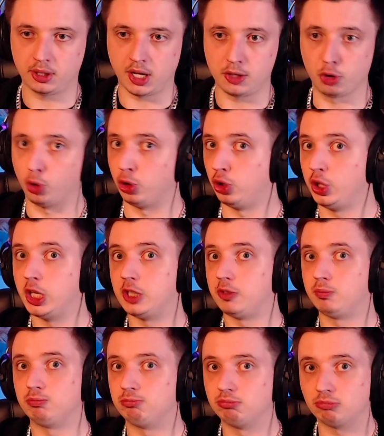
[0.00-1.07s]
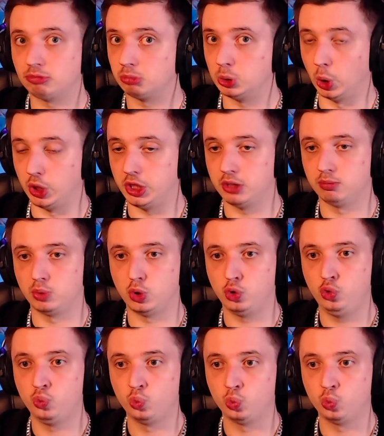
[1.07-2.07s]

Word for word: I don't know yet. No idea who.